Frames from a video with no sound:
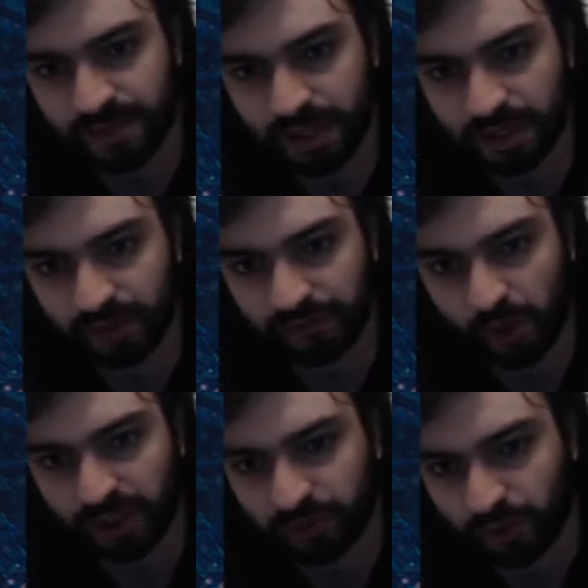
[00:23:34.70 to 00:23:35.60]
If
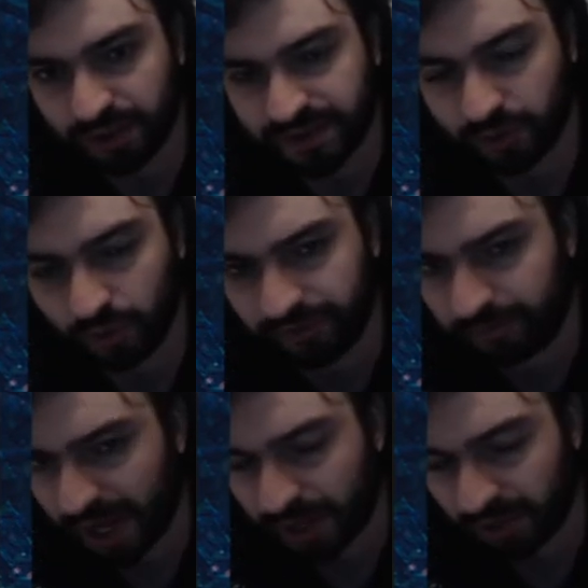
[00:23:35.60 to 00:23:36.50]

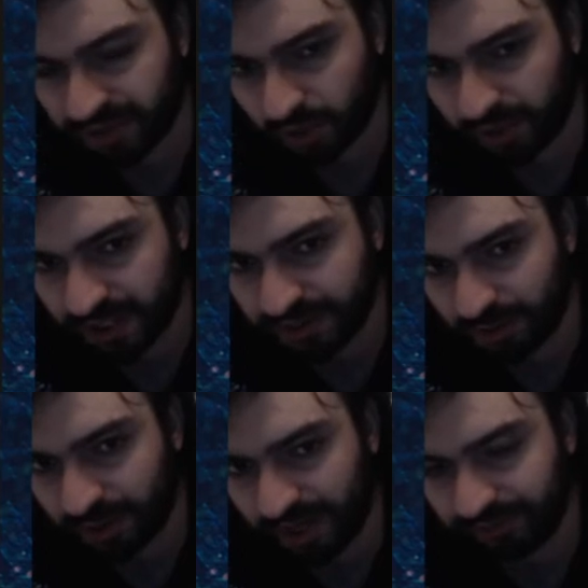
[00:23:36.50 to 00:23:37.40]
black wants to castle,
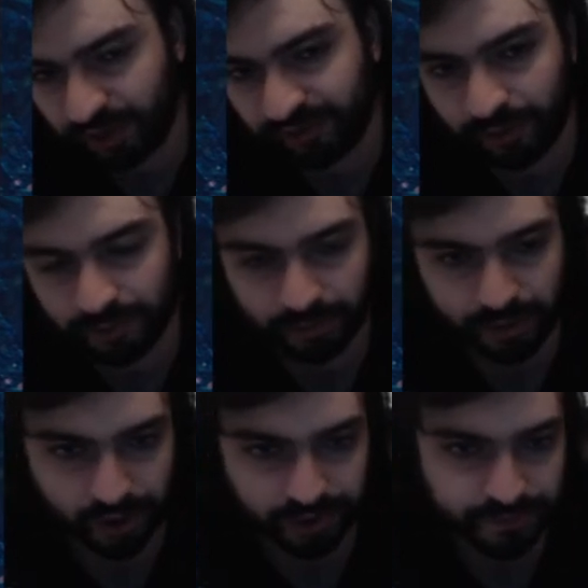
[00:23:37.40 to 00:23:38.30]
they have to give up the
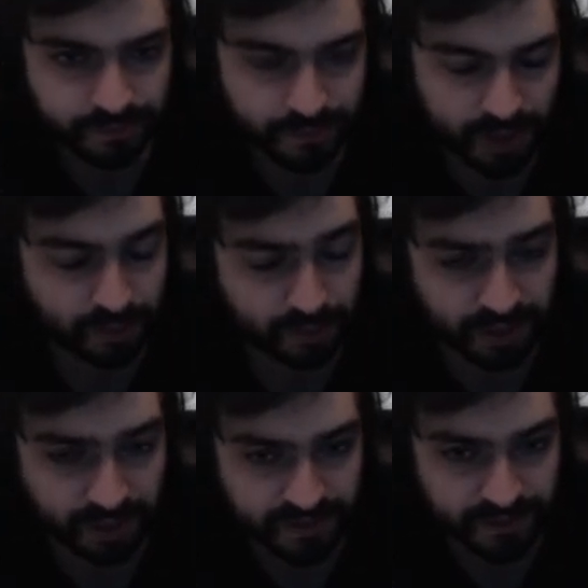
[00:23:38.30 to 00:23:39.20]
pawn, the
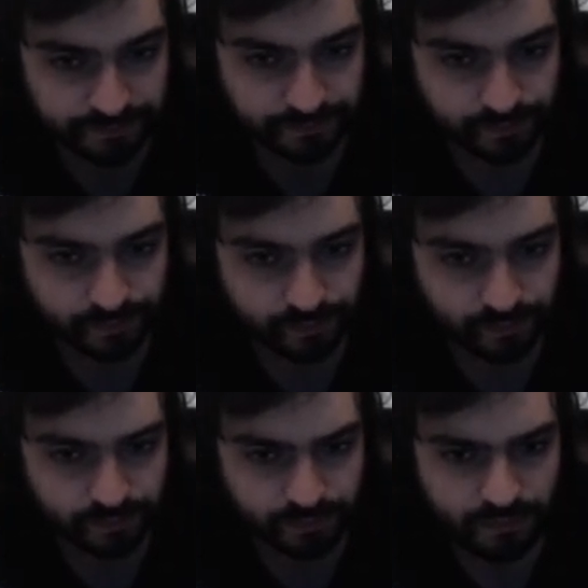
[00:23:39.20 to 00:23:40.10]
piece.
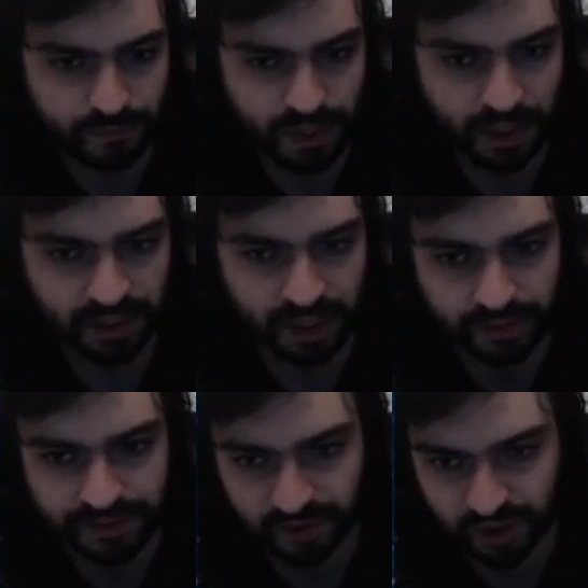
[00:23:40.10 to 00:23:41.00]
And yeah,
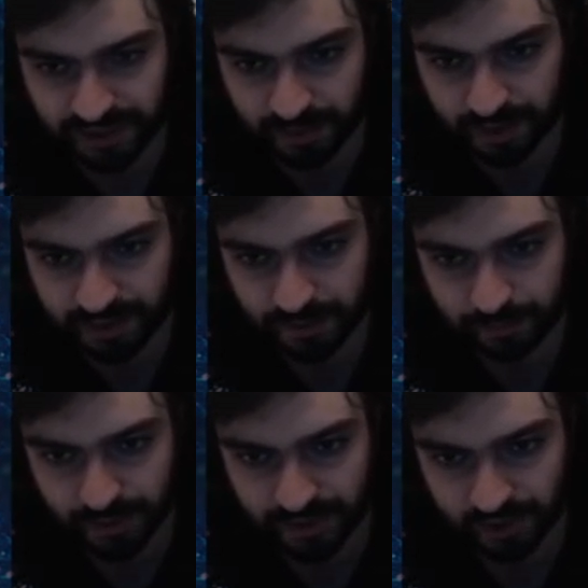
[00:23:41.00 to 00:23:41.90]
this is just a piece up
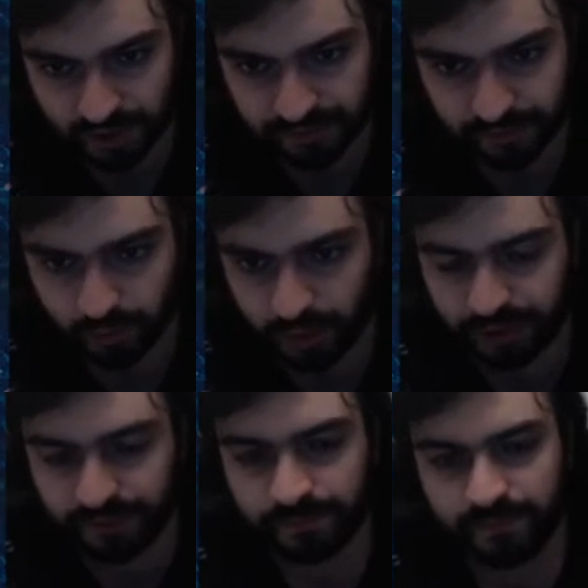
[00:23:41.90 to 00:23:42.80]
position for
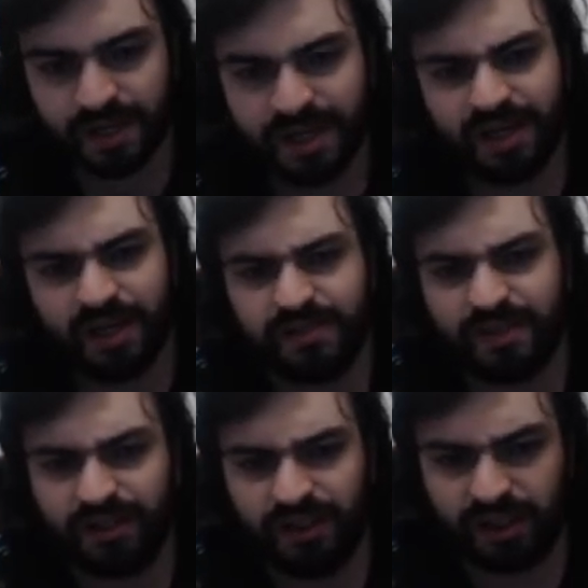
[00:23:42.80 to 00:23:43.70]
white.
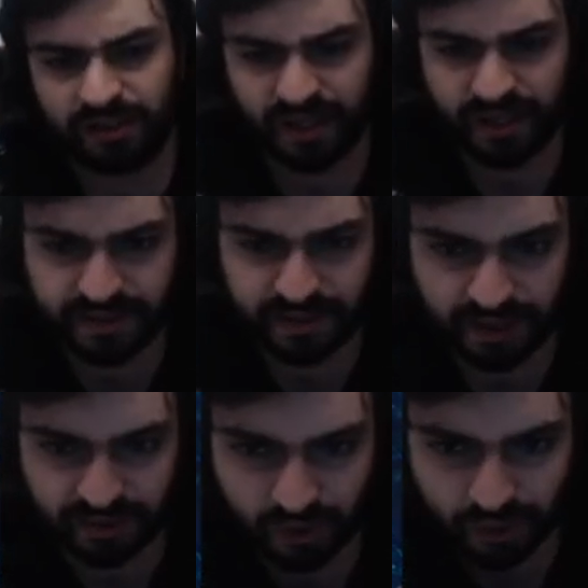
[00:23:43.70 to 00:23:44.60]
Instead, he got hasty
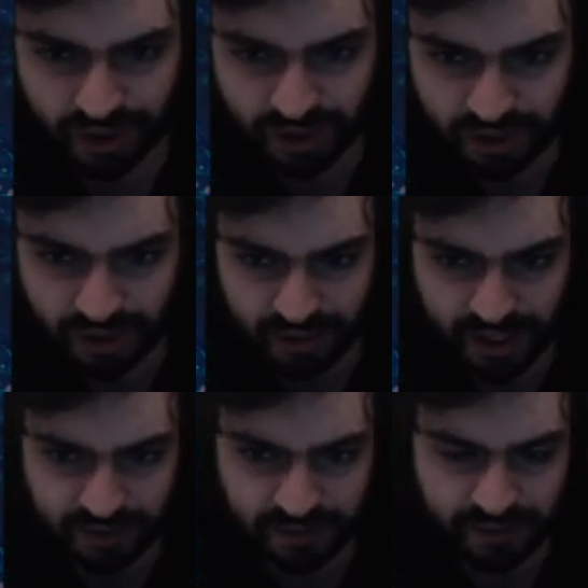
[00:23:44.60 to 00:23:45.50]
and took here, and